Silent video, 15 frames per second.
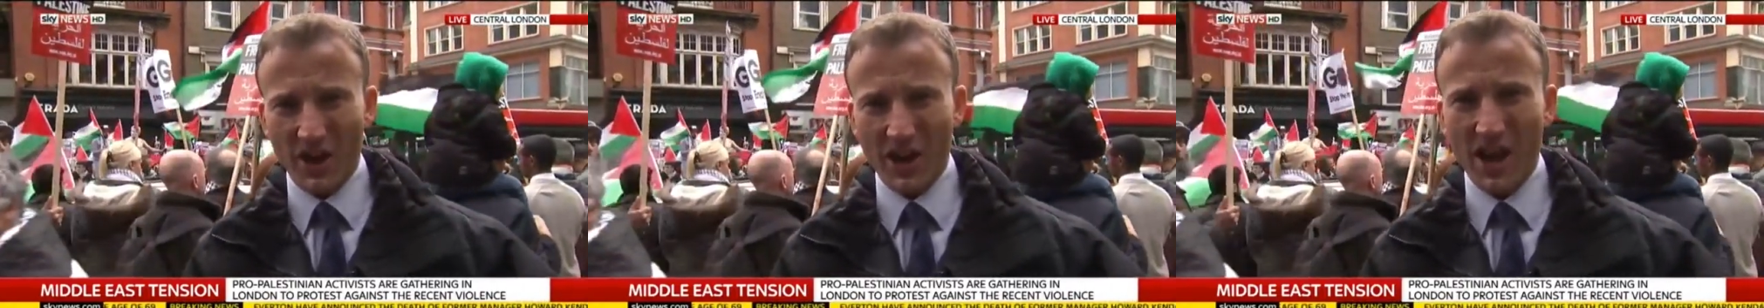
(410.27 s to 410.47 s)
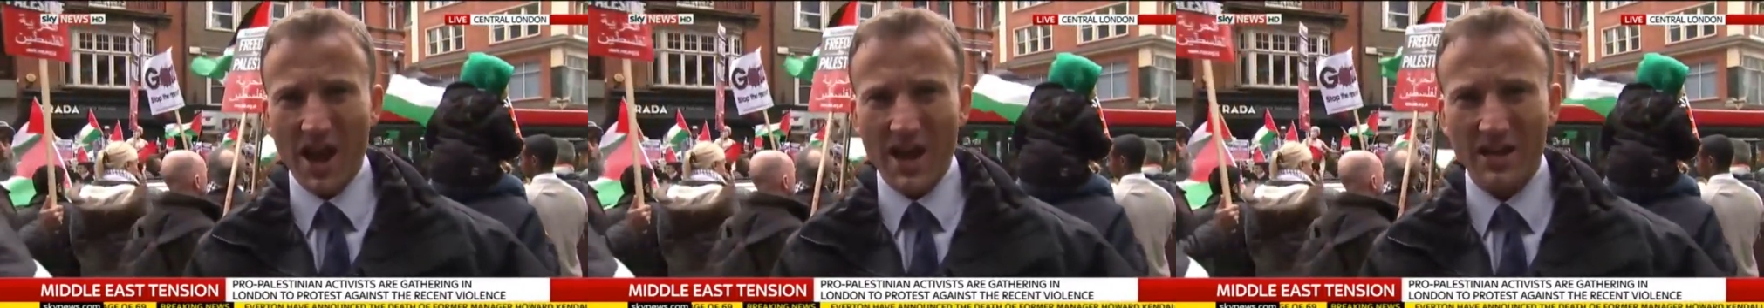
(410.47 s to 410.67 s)

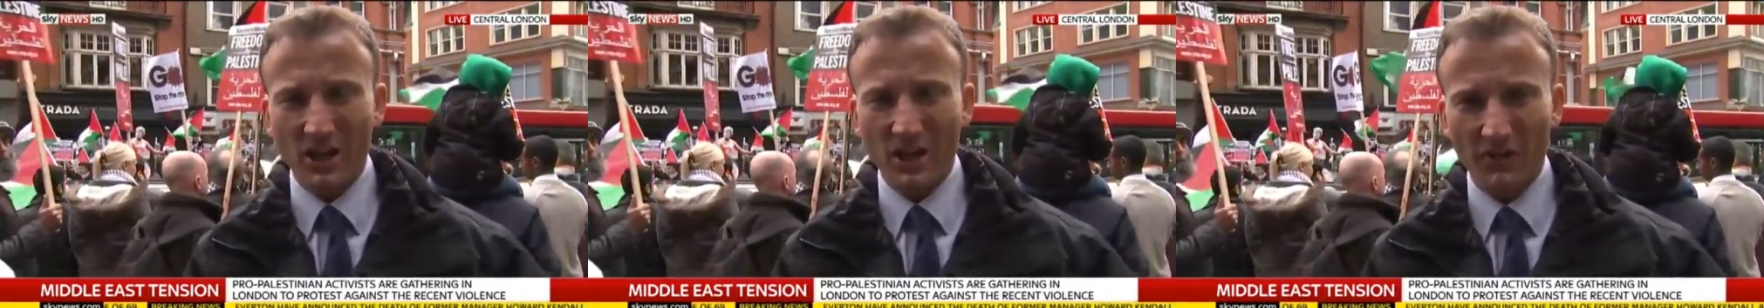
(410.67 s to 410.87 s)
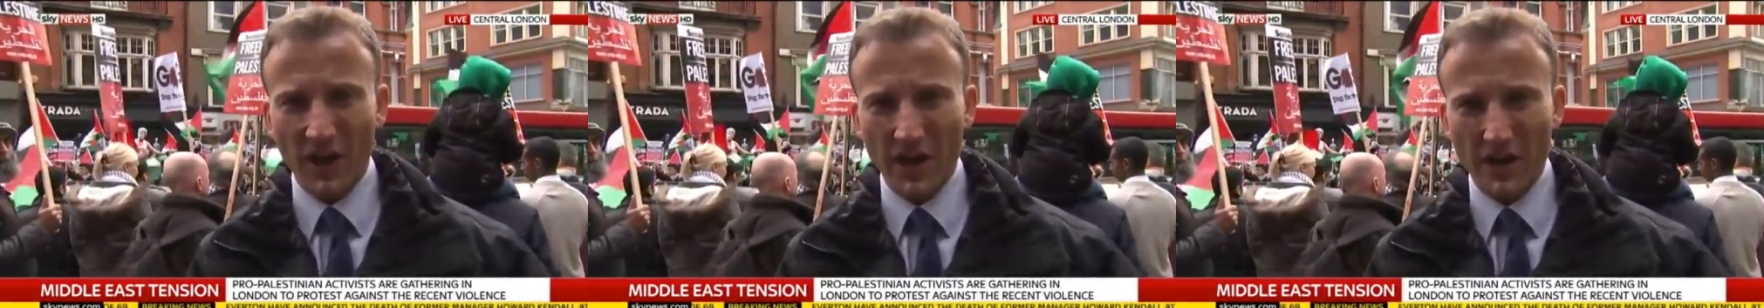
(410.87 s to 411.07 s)
lack
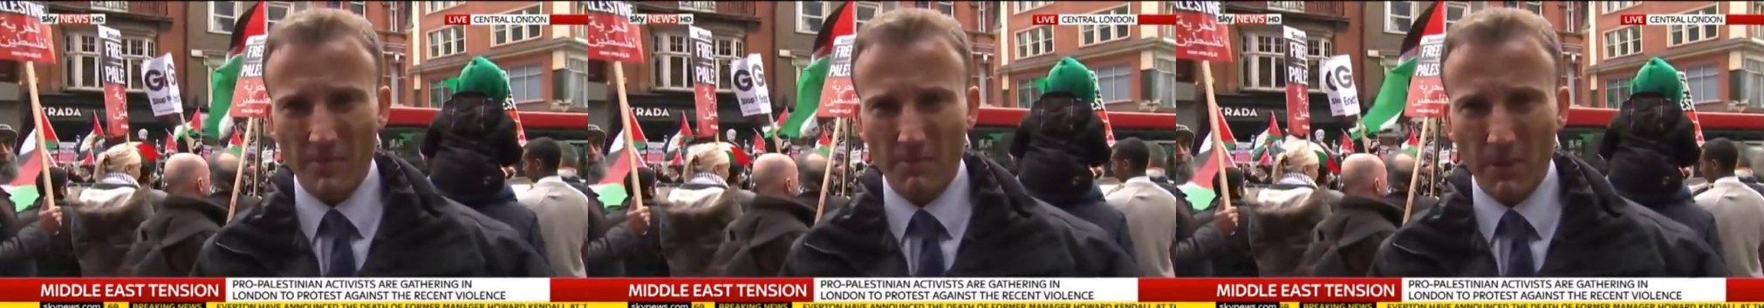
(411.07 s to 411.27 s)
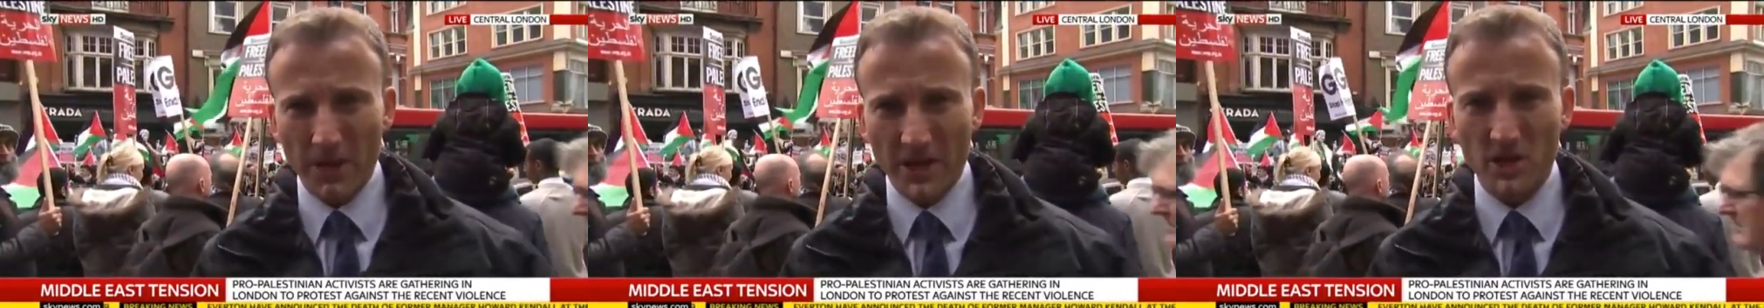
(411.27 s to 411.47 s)
of a
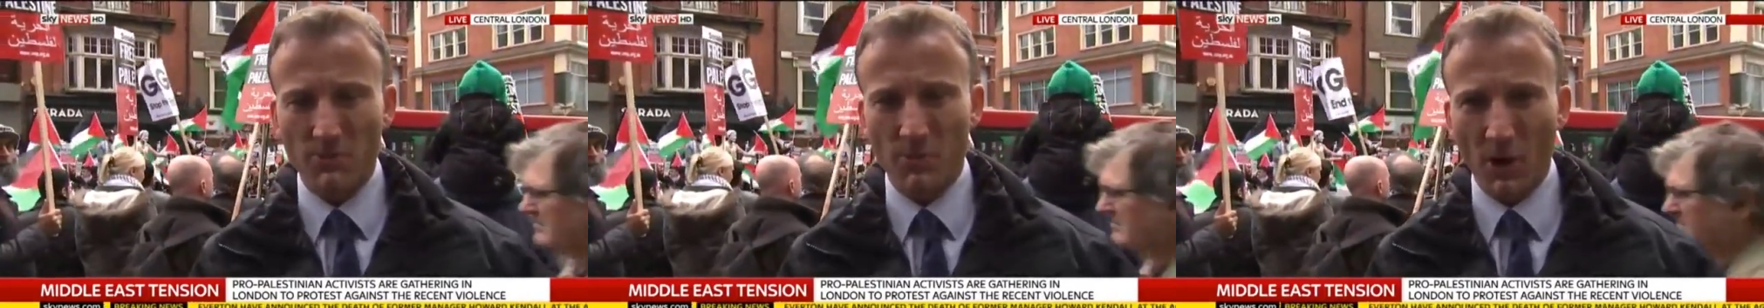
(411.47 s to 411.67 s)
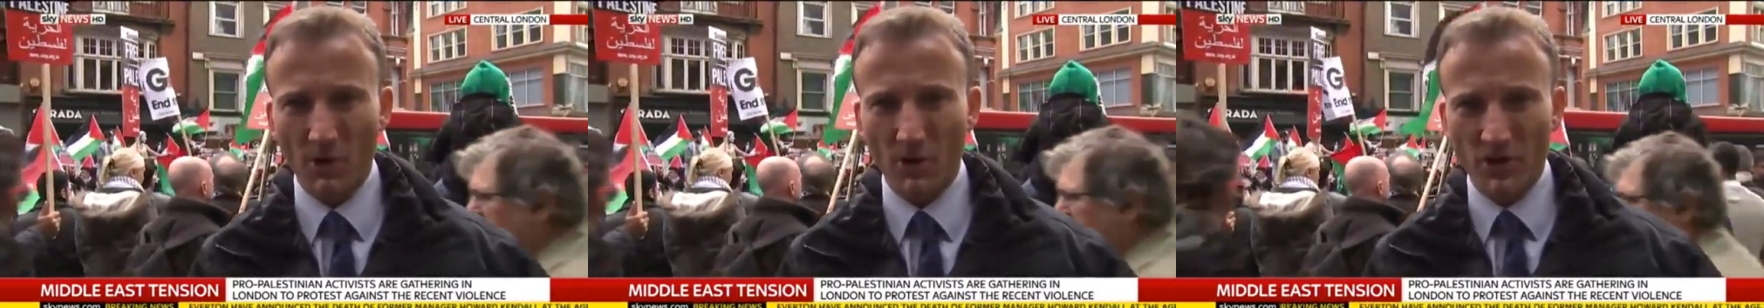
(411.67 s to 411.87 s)
peace
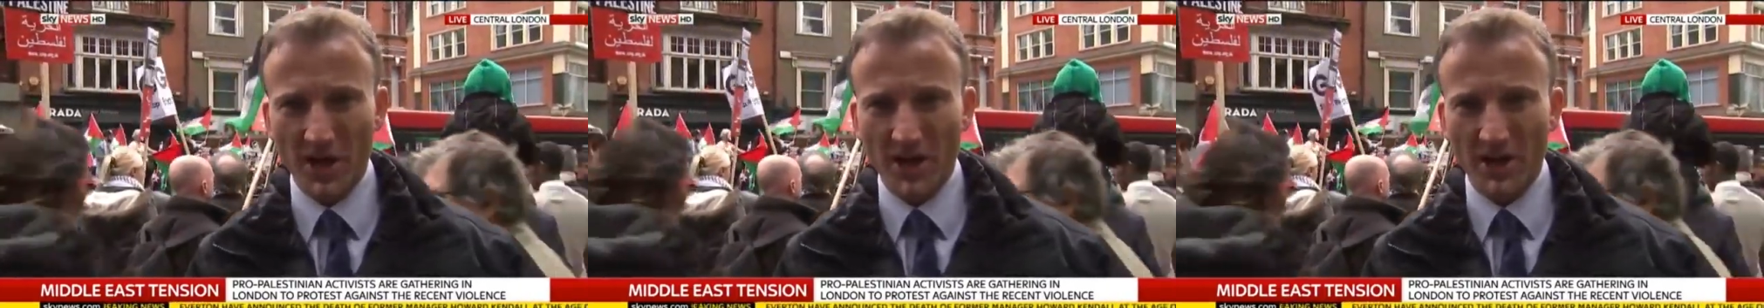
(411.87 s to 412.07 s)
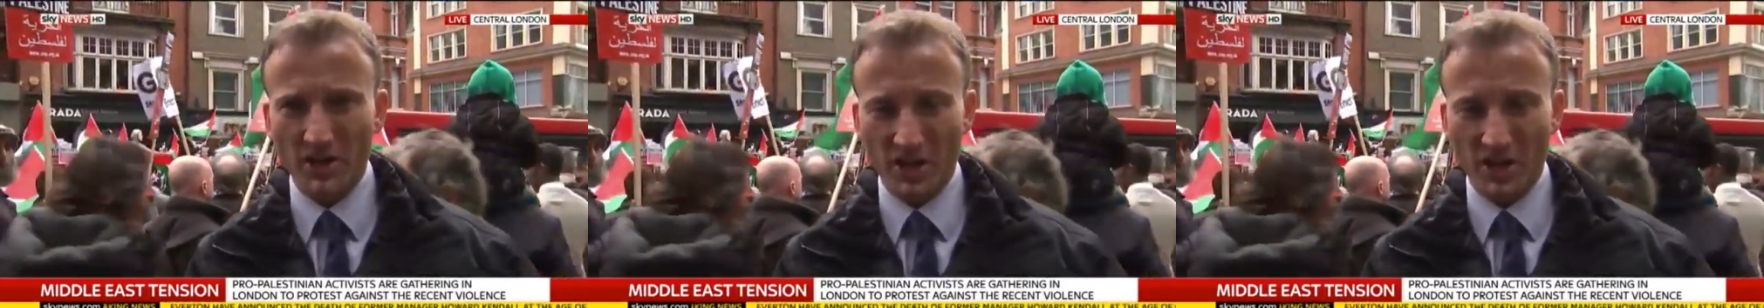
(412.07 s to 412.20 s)
process,